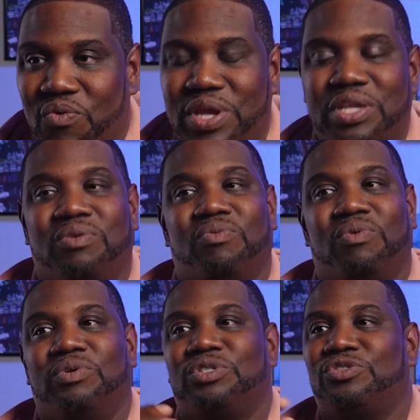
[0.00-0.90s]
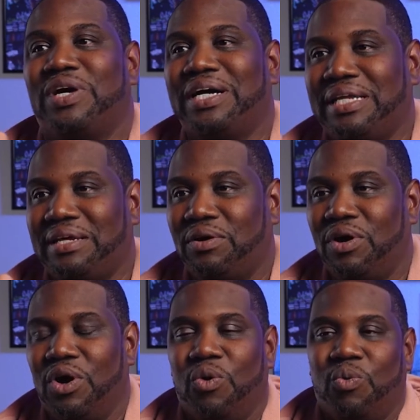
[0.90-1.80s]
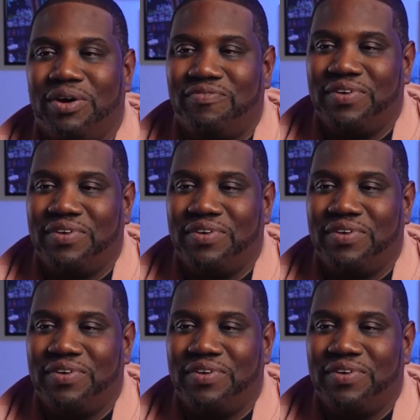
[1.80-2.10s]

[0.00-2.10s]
when we were struggling with